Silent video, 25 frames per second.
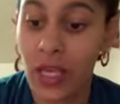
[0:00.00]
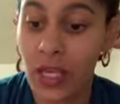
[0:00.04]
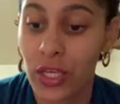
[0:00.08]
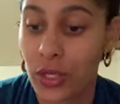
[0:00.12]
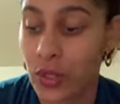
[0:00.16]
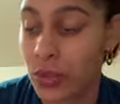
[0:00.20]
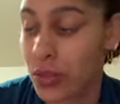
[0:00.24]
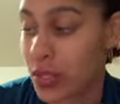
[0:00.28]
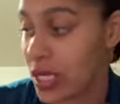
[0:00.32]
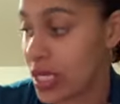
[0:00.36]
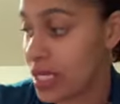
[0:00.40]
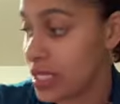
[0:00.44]

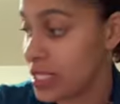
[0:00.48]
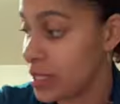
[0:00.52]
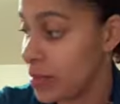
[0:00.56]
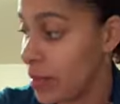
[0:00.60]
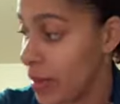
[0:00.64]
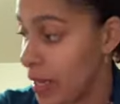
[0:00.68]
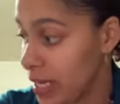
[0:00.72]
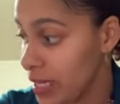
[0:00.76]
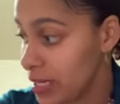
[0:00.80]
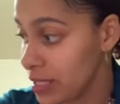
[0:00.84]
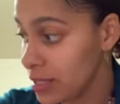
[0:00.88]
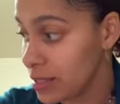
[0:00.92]
You need some
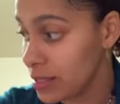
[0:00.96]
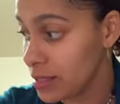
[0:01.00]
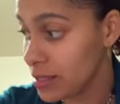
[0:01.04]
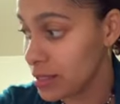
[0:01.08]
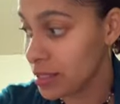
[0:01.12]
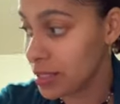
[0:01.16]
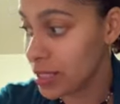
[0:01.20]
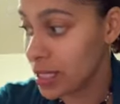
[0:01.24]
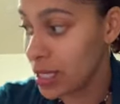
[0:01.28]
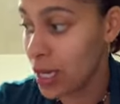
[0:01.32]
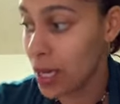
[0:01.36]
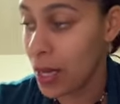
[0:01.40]
ice,
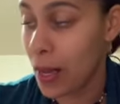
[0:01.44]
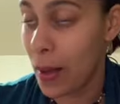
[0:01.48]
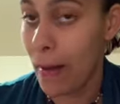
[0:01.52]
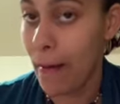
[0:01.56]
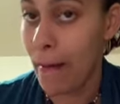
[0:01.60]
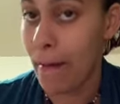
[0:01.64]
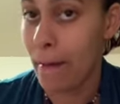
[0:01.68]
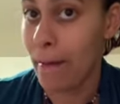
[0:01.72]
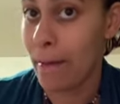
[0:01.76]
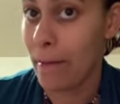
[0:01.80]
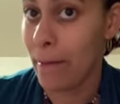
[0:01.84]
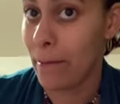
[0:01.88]

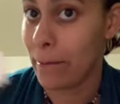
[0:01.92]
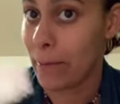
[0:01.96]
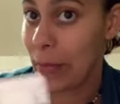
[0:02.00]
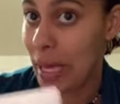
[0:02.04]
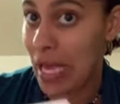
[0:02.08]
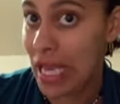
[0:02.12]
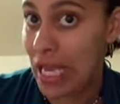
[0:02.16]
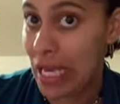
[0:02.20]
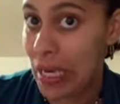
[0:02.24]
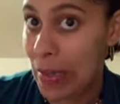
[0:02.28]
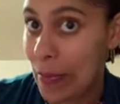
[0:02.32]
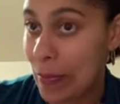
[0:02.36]

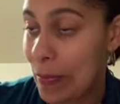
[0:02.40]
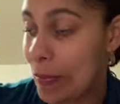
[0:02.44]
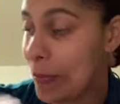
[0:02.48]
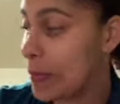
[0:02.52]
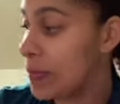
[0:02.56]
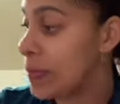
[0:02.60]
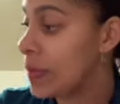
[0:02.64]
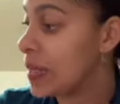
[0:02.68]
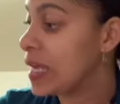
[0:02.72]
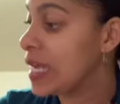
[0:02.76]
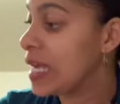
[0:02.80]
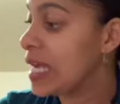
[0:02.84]
bam,
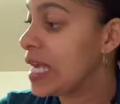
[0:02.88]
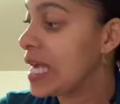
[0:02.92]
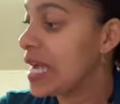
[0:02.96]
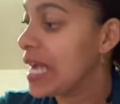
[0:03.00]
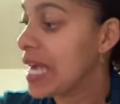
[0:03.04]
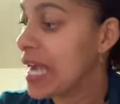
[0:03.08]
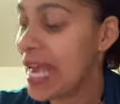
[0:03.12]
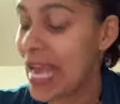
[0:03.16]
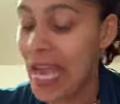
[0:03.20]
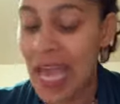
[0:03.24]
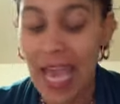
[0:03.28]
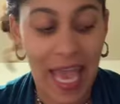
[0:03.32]

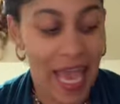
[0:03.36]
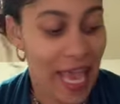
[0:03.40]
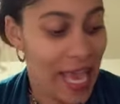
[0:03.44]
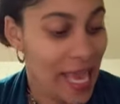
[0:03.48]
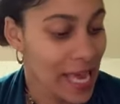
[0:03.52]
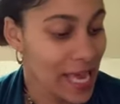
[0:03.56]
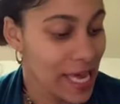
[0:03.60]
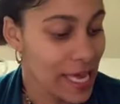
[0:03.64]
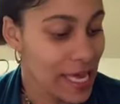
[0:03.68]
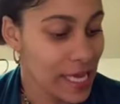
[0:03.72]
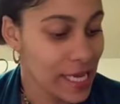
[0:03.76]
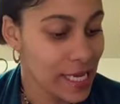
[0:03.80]

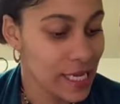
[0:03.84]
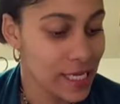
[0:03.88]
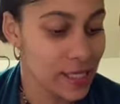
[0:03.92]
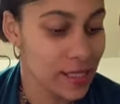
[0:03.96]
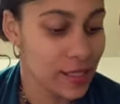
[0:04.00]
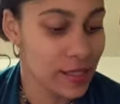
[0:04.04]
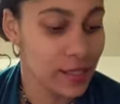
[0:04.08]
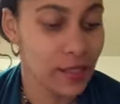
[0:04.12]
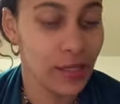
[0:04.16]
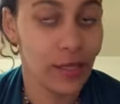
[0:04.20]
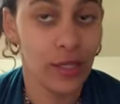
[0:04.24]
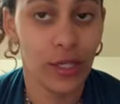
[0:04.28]

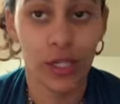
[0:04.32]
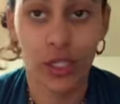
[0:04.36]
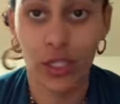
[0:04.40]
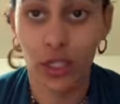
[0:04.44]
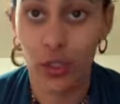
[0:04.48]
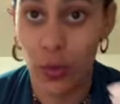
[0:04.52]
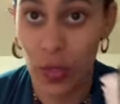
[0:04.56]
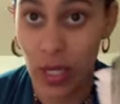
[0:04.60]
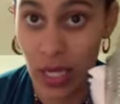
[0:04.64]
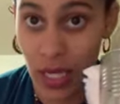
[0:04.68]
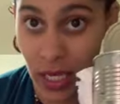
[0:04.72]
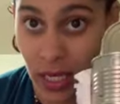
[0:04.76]
and
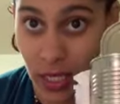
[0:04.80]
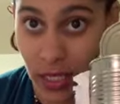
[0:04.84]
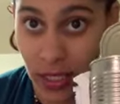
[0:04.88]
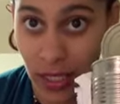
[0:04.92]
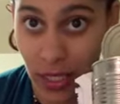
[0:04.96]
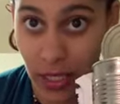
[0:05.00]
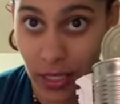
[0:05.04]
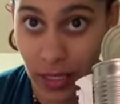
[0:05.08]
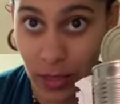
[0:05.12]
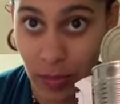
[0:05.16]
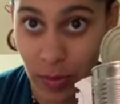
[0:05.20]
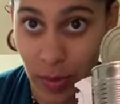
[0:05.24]
sweetened
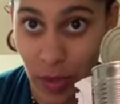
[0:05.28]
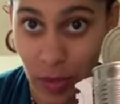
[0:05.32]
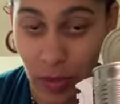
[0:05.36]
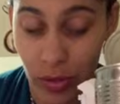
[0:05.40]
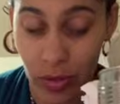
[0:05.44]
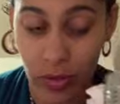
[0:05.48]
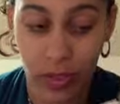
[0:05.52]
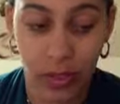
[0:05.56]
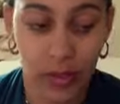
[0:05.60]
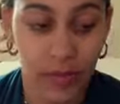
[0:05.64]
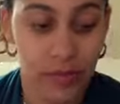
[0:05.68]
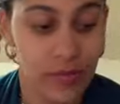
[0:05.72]
condensed milk.